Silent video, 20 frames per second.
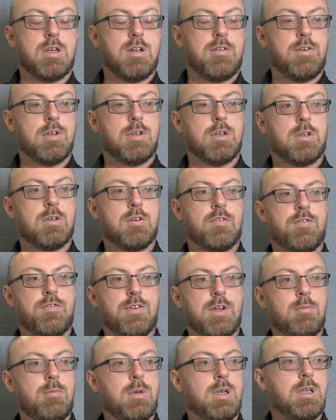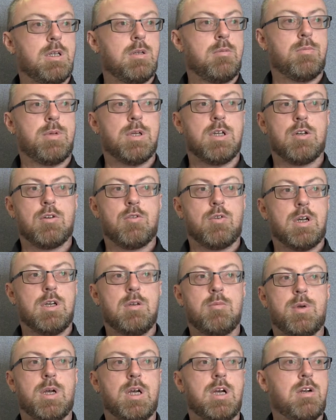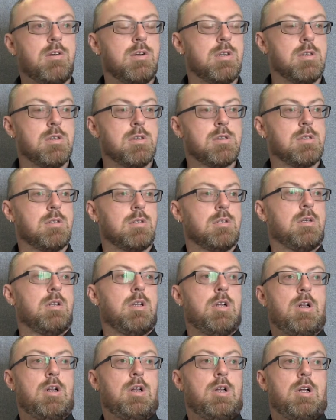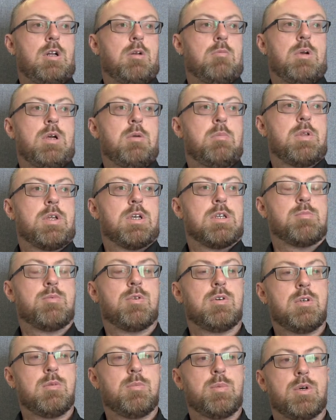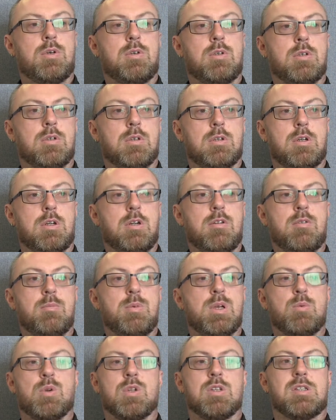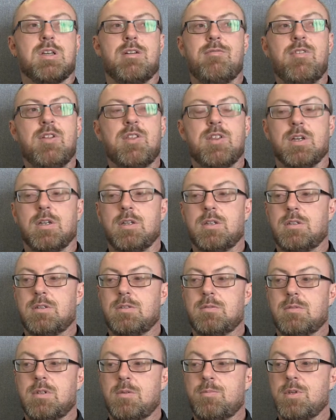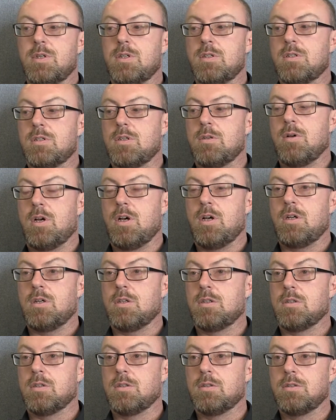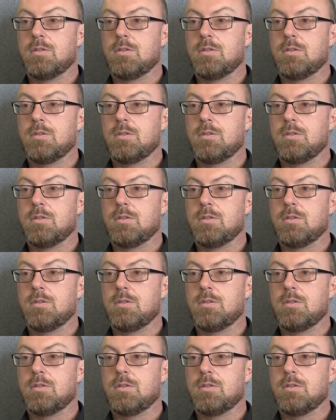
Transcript: and having a good family and being great parents, and maybe that's more important. Everybody wants everything. Maybe it's too hard.